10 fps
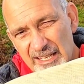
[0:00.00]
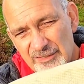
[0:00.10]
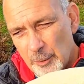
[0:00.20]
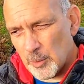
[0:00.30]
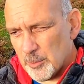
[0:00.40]

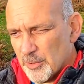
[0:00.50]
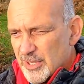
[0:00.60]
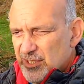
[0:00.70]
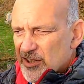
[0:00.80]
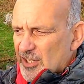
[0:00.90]
things if I want to put
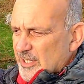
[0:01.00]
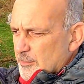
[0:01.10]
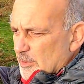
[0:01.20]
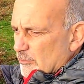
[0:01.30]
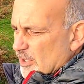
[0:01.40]
things in the lid
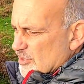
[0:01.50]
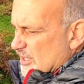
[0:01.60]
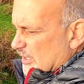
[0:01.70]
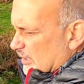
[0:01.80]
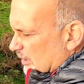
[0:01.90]
of my
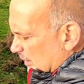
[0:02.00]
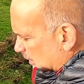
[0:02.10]
rucksack.